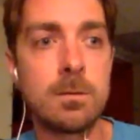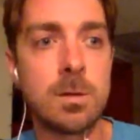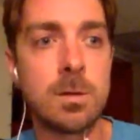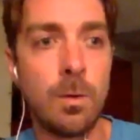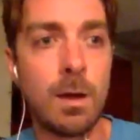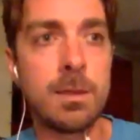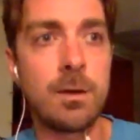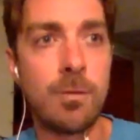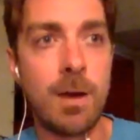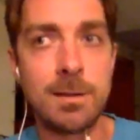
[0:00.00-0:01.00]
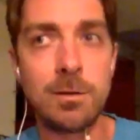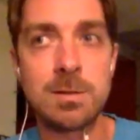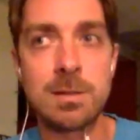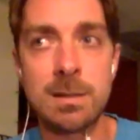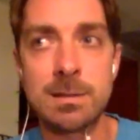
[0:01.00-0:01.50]
So I think writing
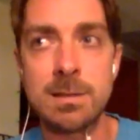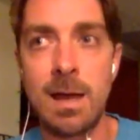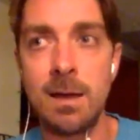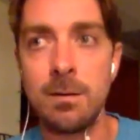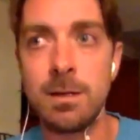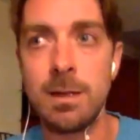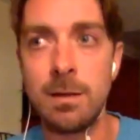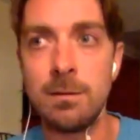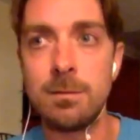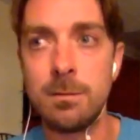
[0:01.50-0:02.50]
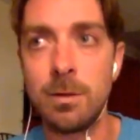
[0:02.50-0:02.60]
those things down and then